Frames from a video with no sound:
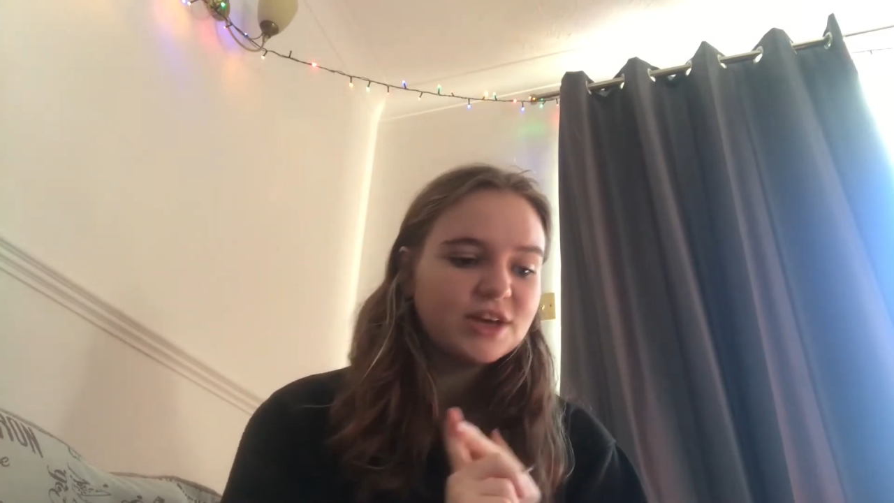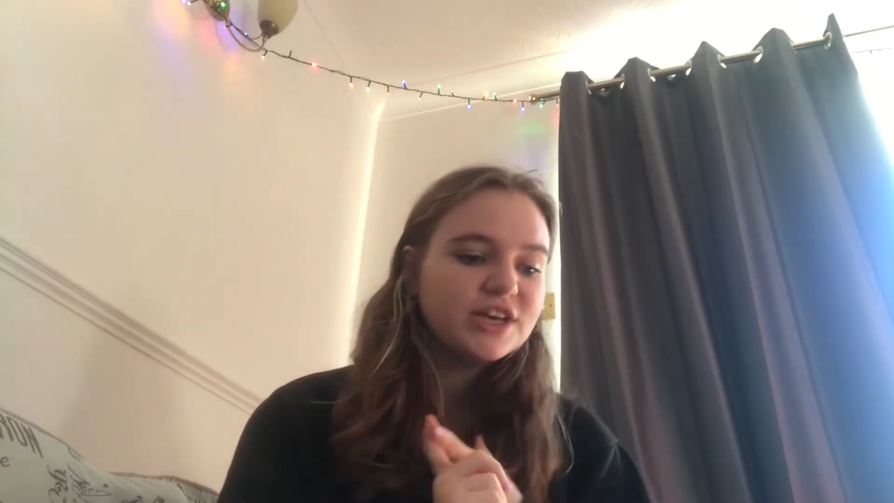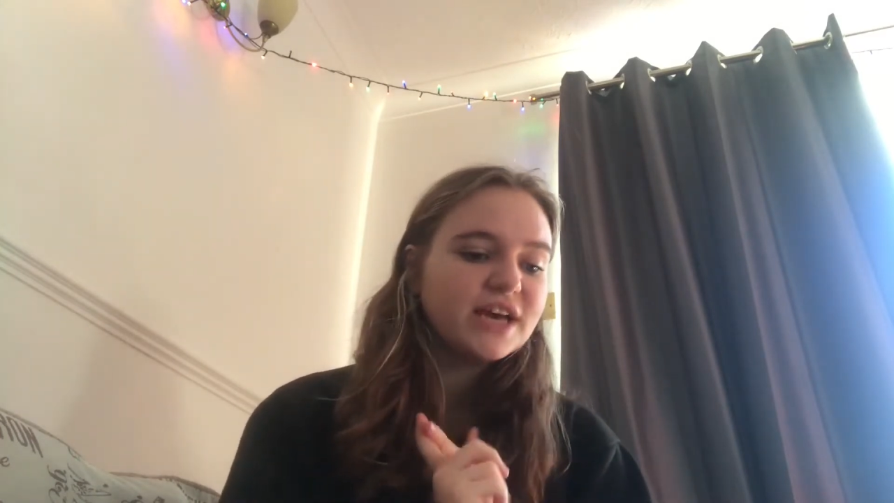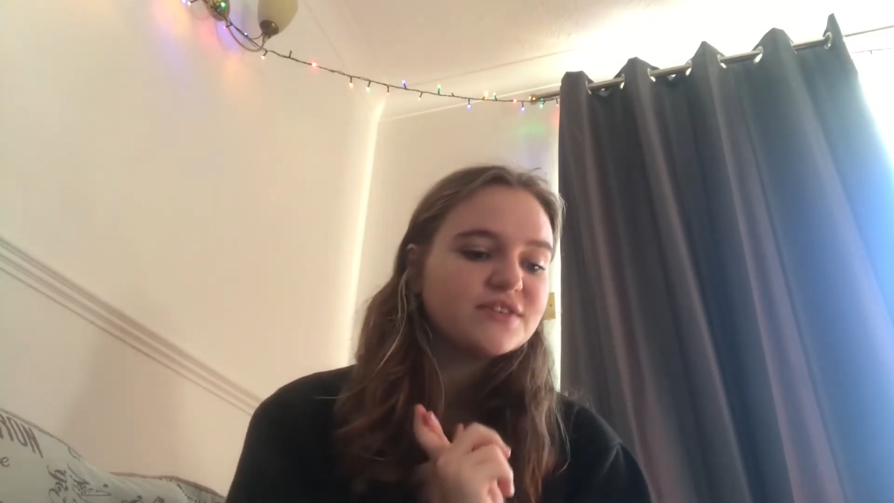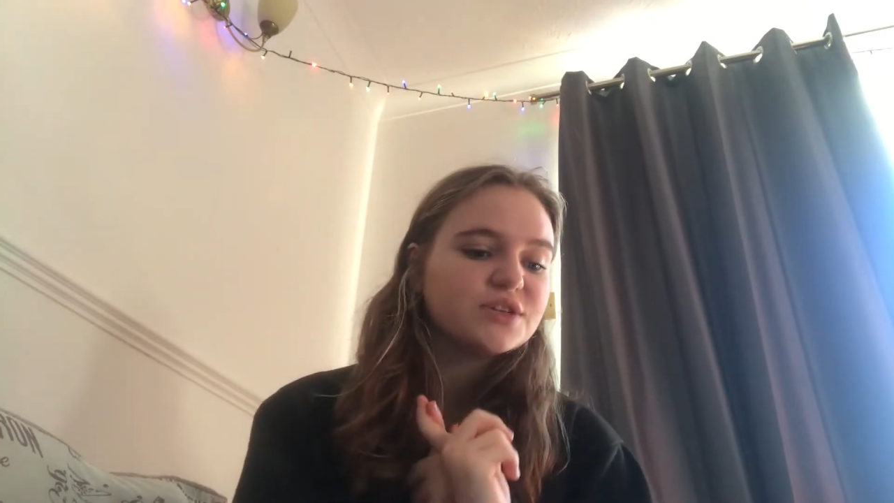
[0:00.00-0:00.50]

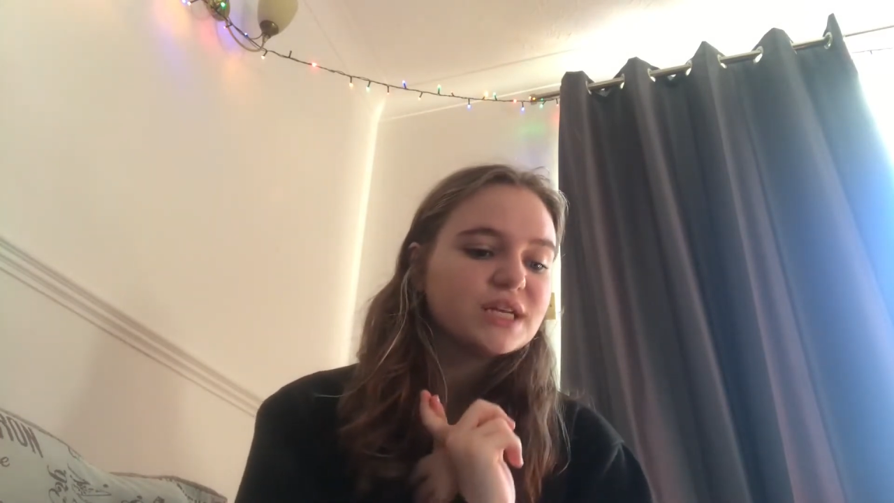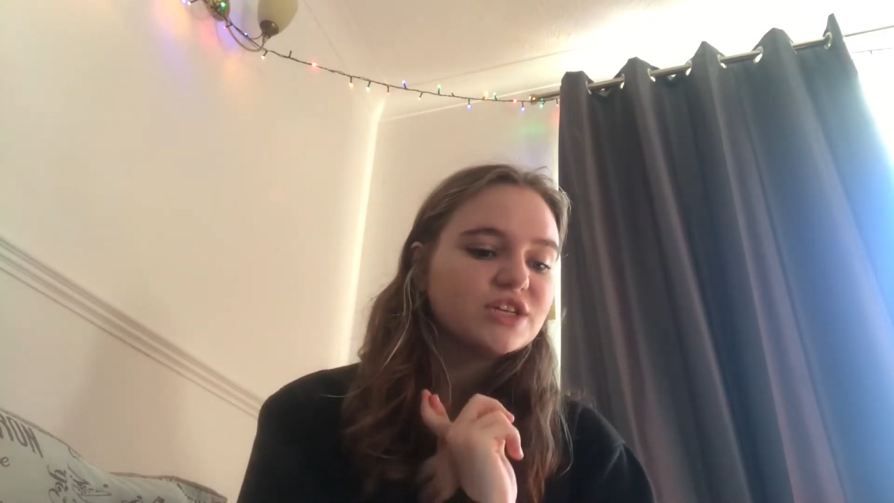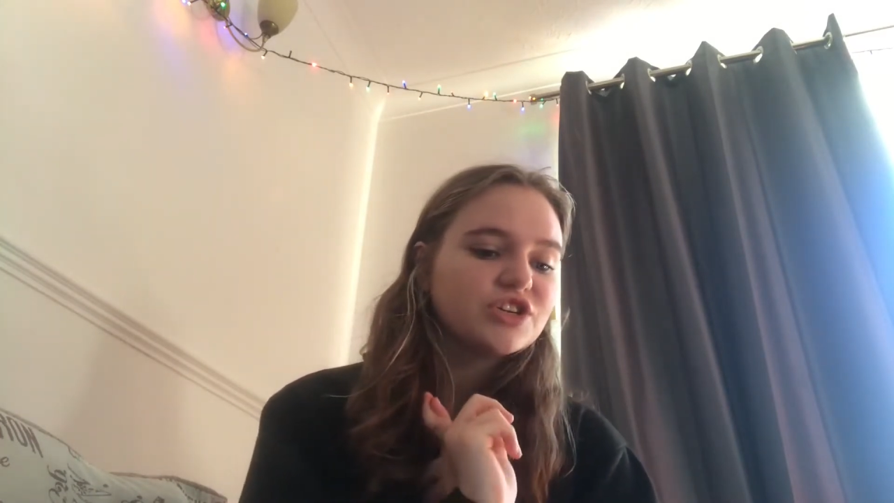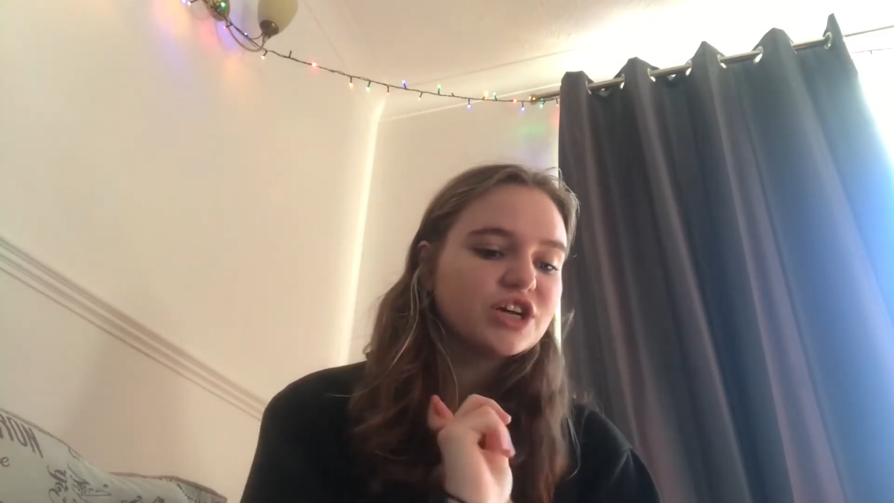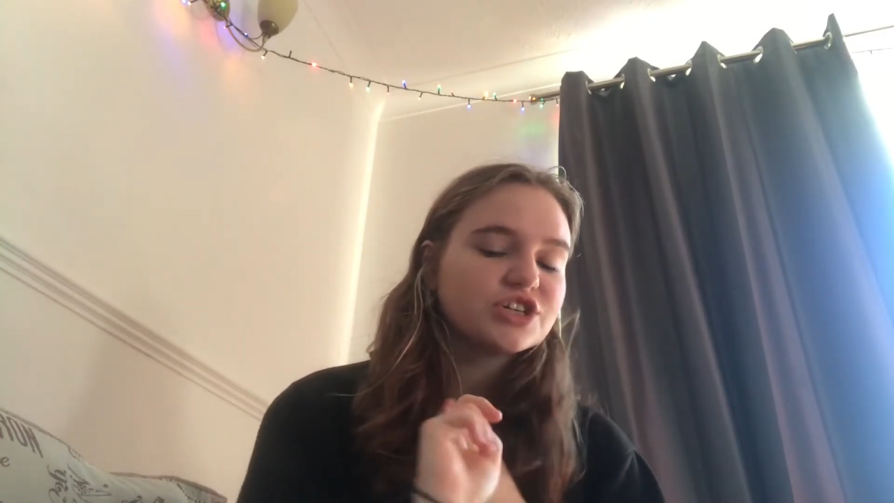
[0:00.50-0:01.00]
you have to do an
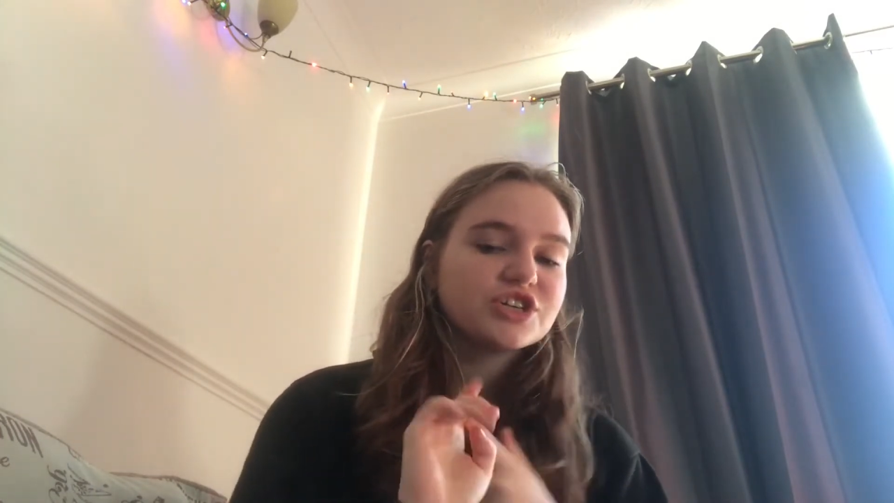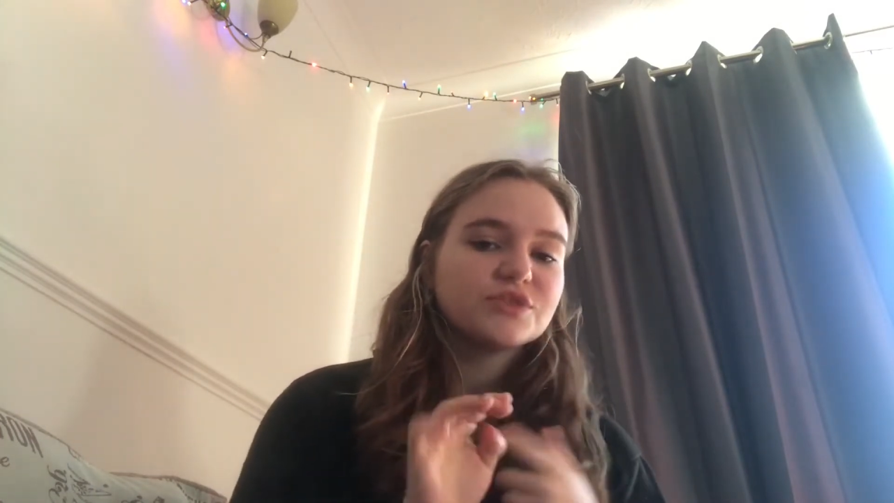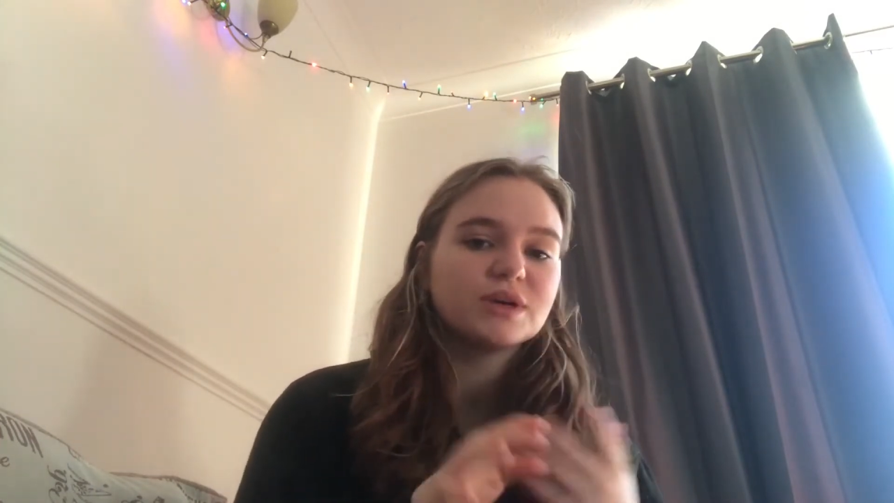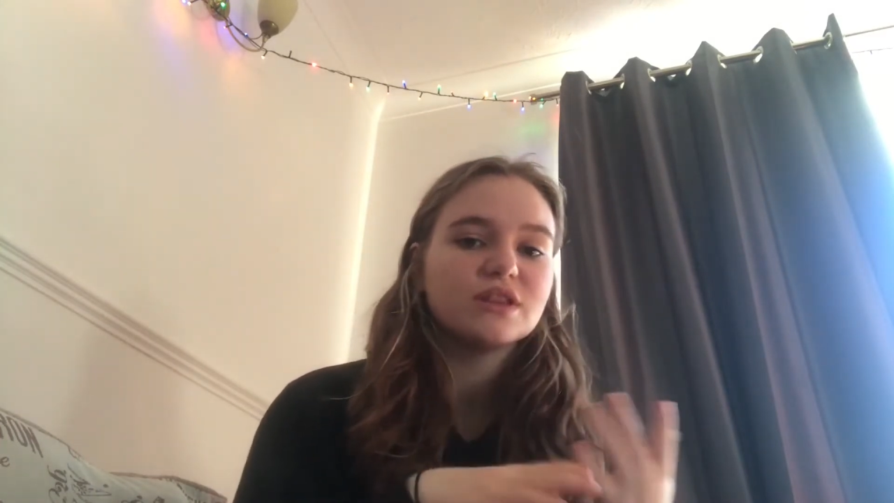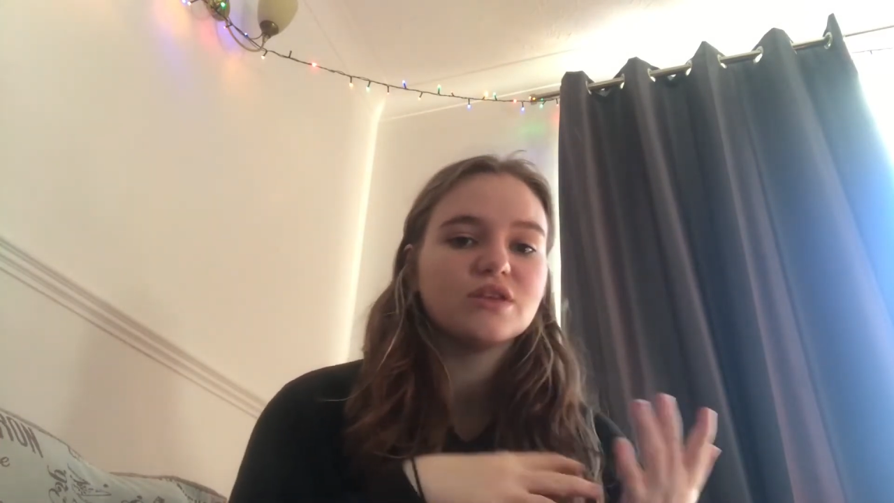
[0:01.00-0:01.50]
introduction
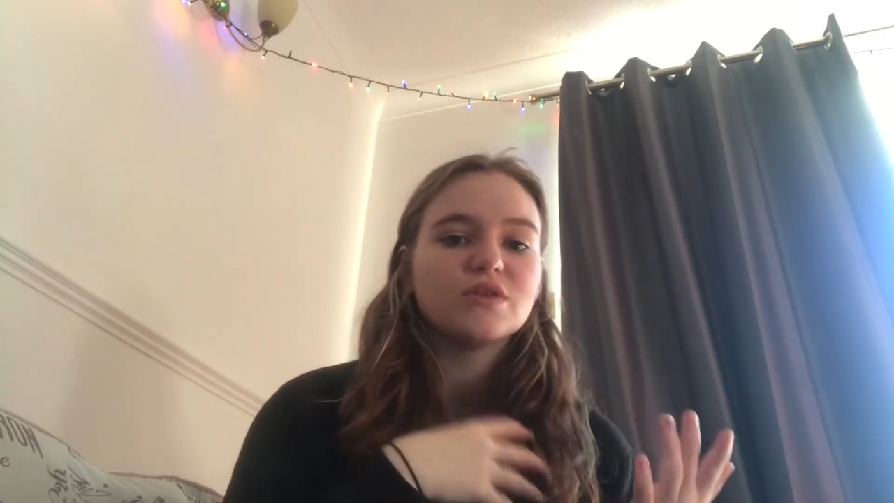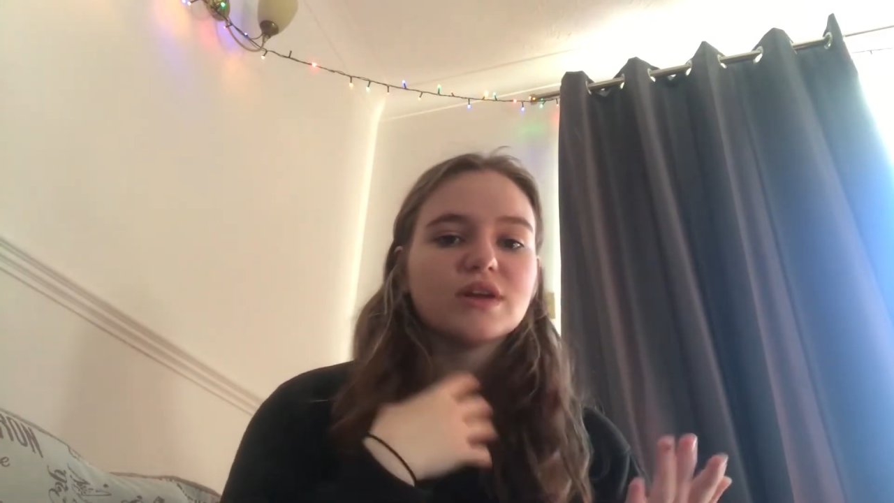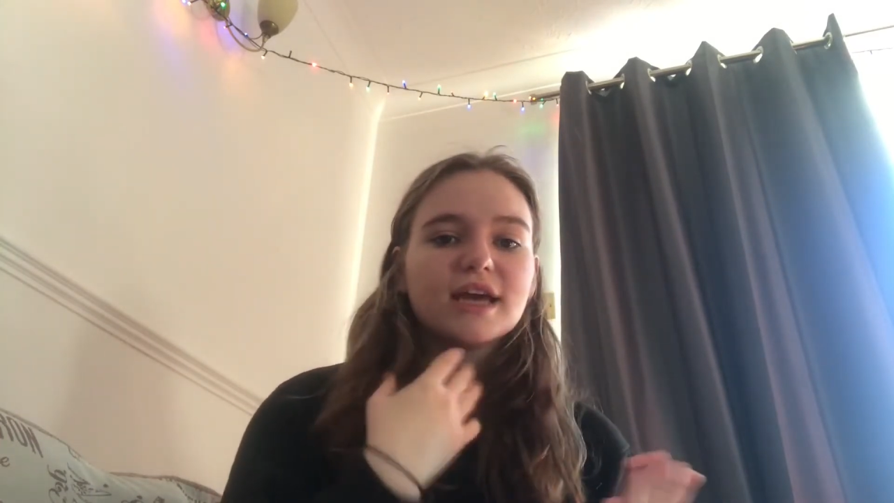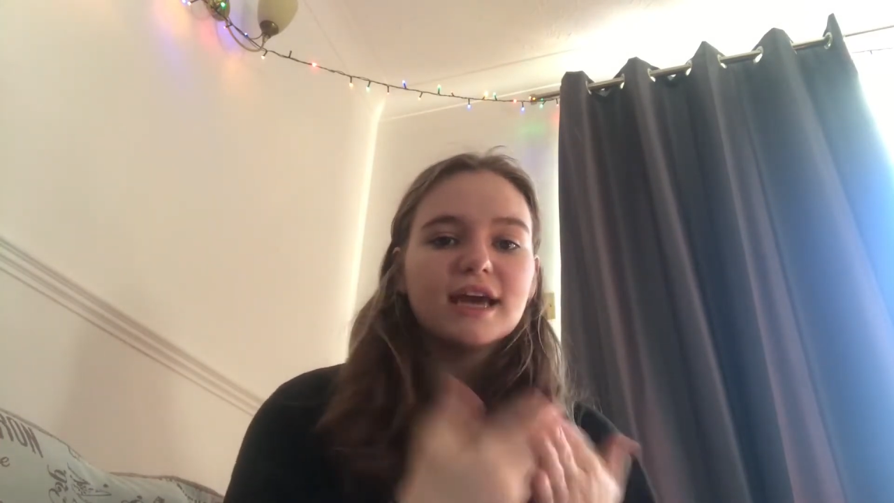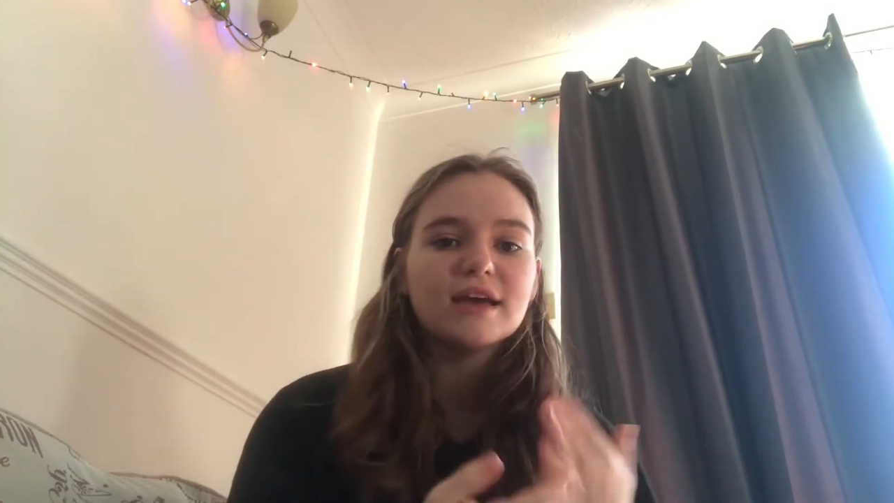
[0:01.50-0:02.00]
with your
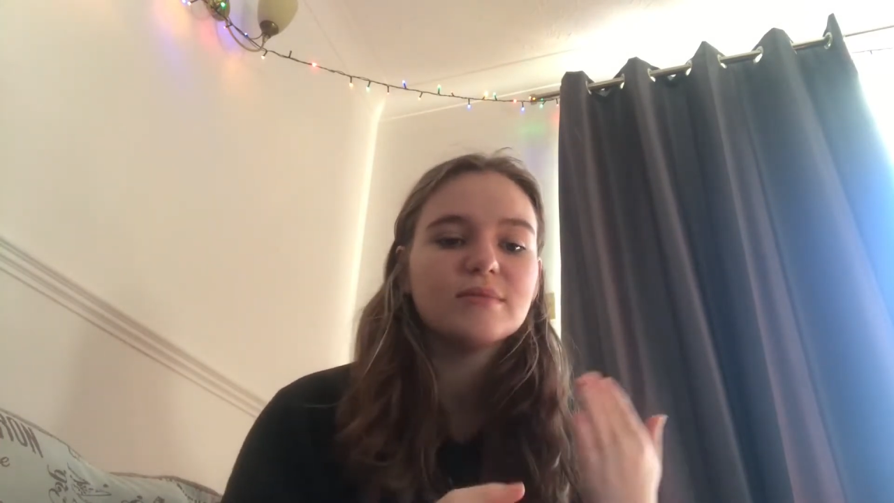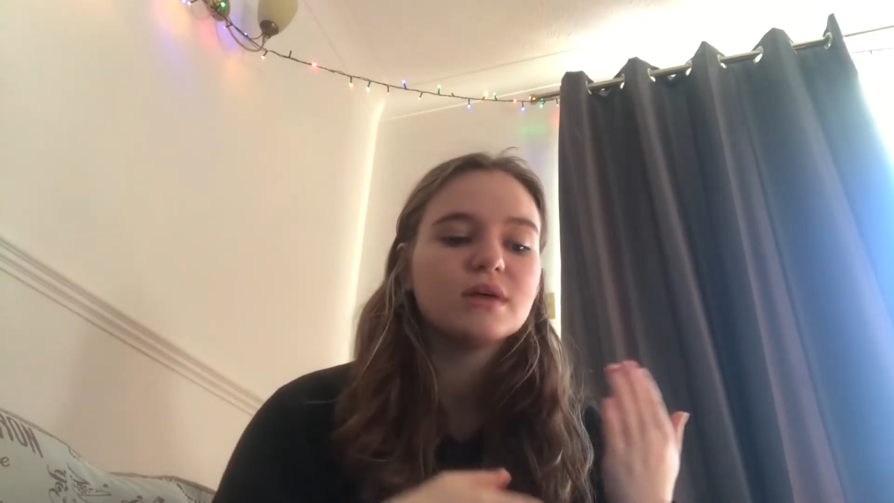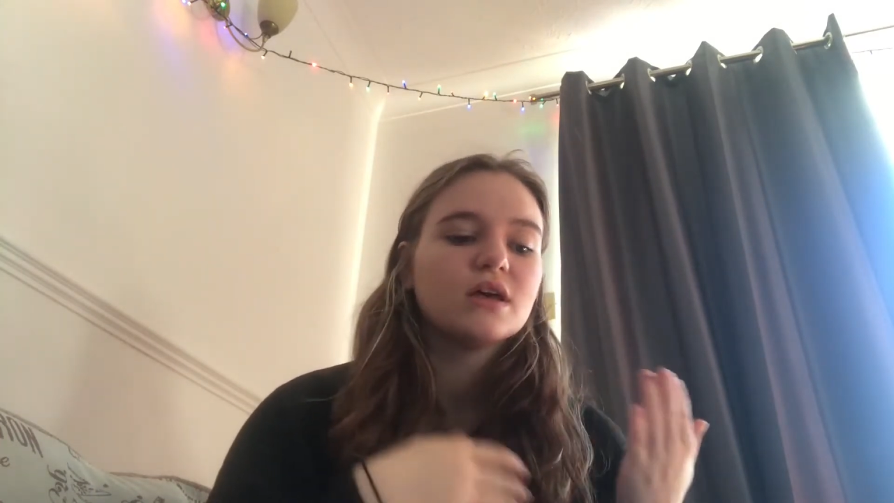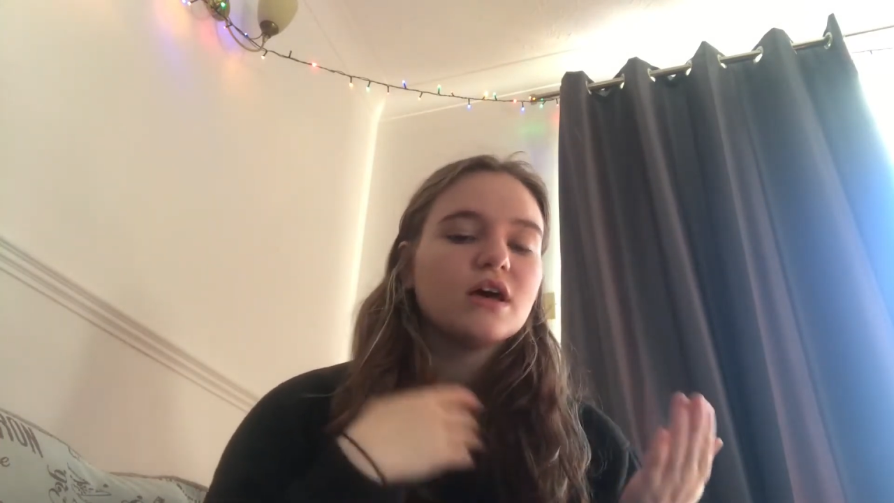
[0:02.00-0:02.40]
name,